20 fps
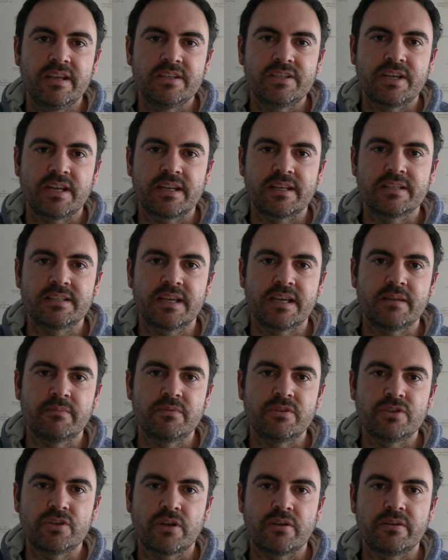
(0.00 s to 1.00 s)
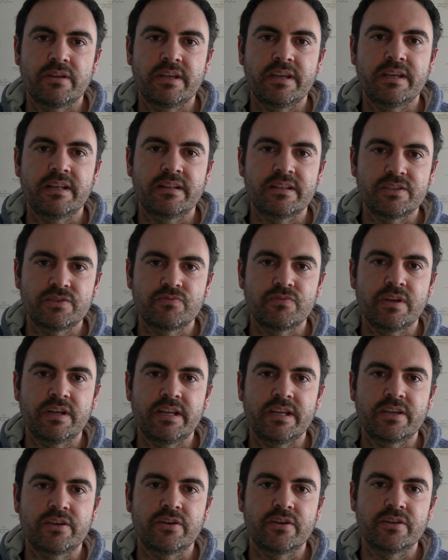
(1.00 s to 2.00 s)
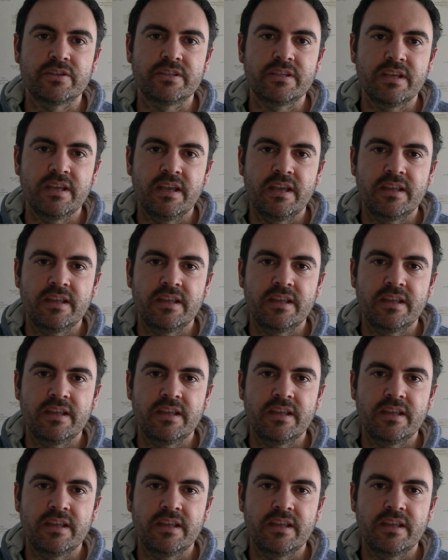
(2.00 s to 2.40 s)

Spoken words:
Channing Tatum and Jonah Hill is really good.